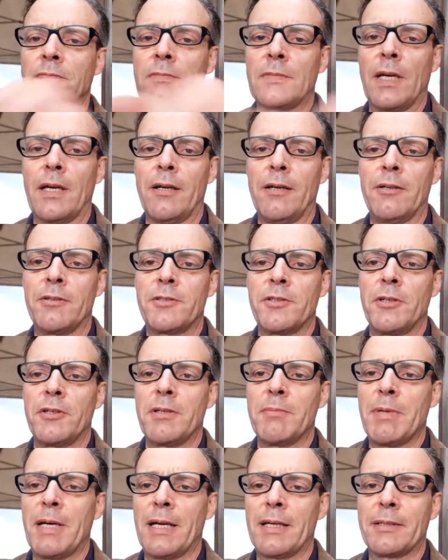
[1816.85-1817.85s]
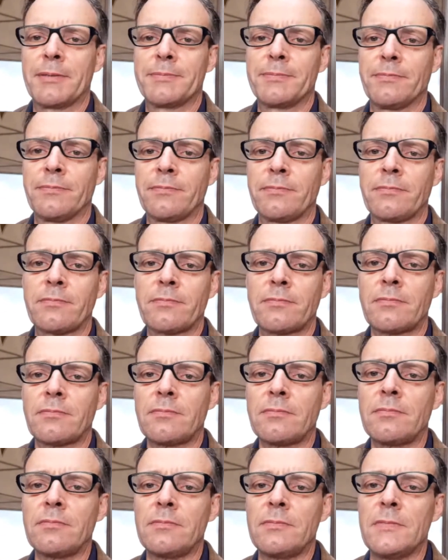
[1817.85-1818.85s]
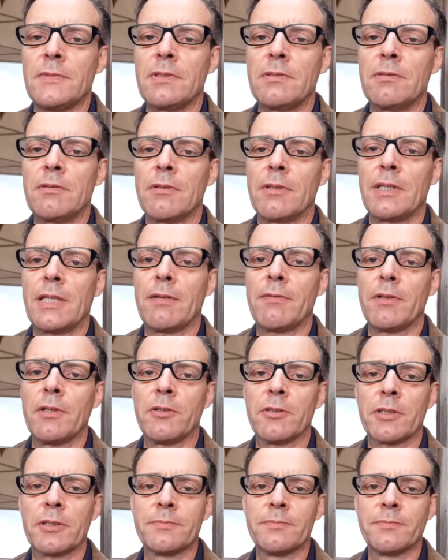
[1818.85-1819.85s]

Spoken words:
And I'll turn you back. You can have a look.